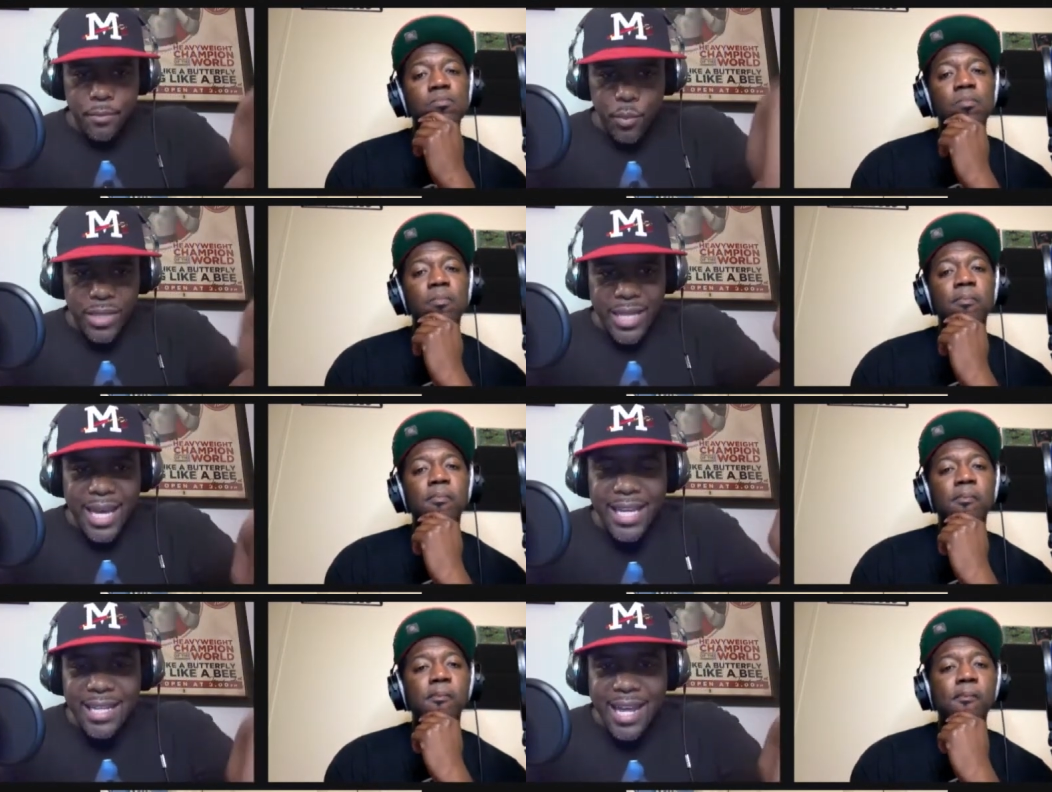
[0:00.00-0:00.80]
Speaker 1: what the
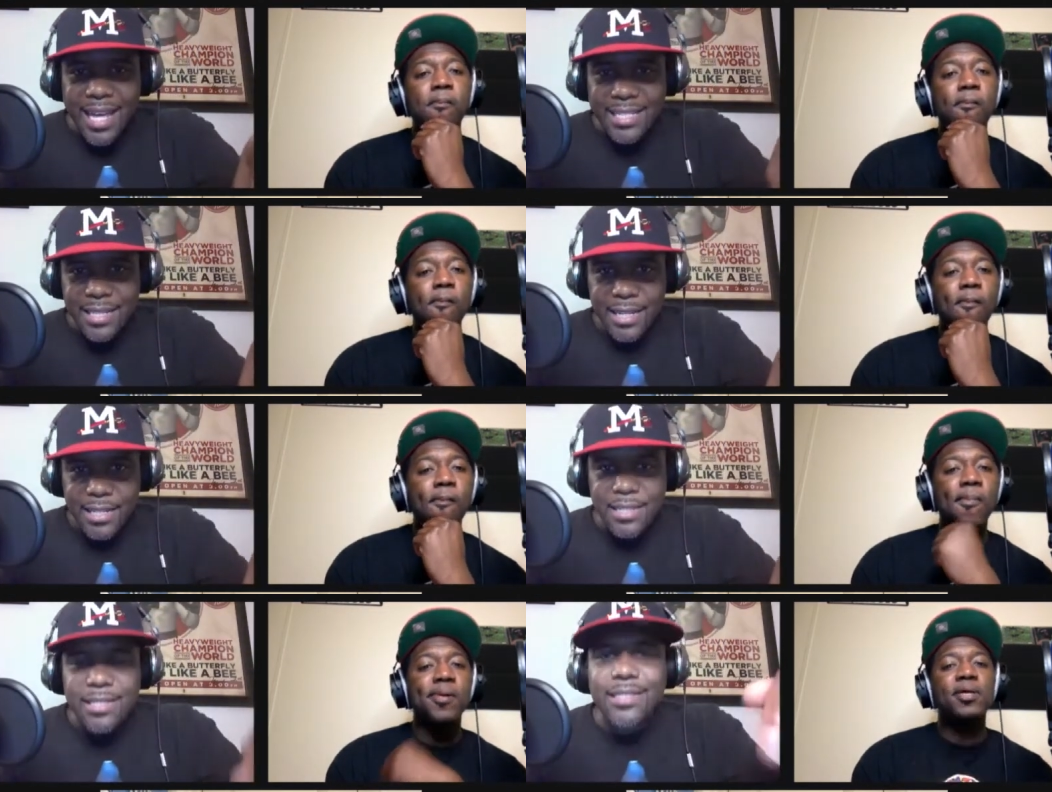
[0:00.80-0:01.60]
headline says.
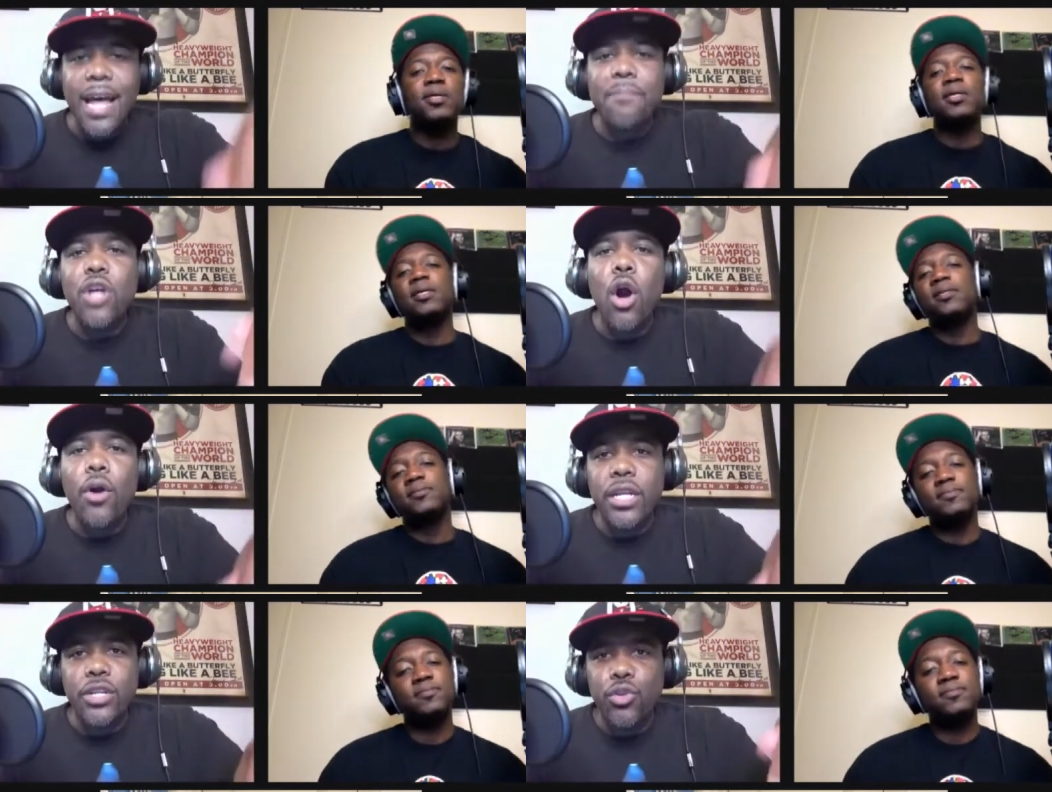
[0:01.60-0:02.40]
Stop
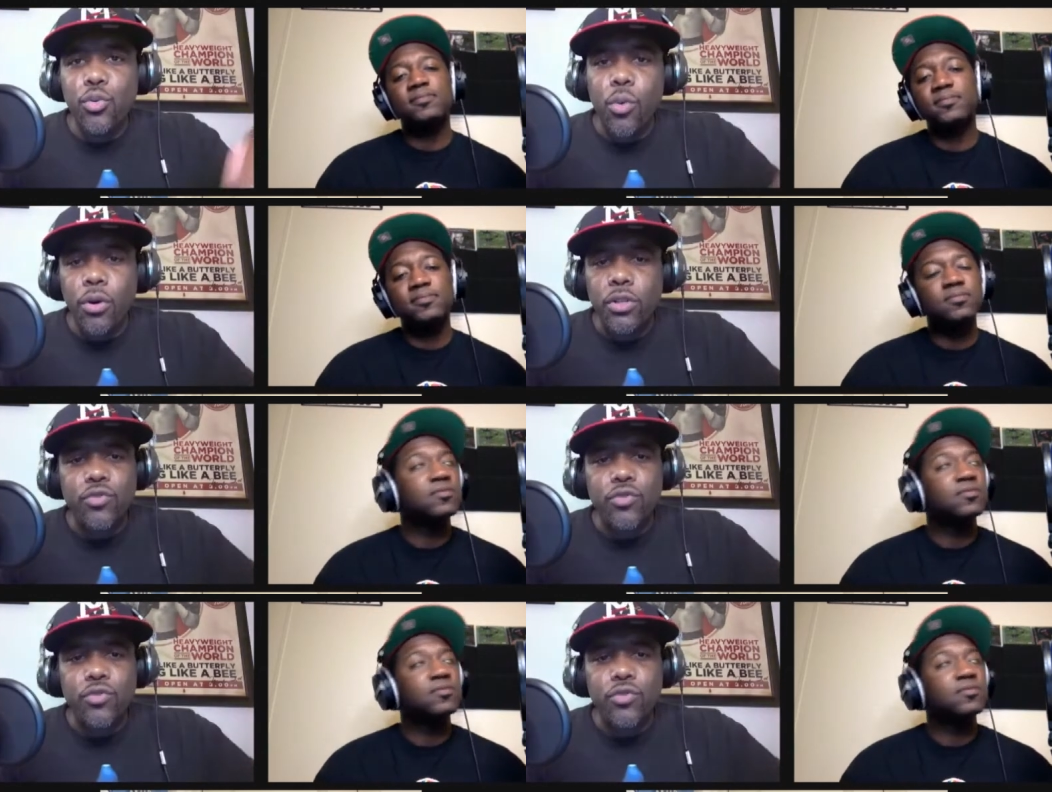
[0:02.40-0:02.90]
talking and do work.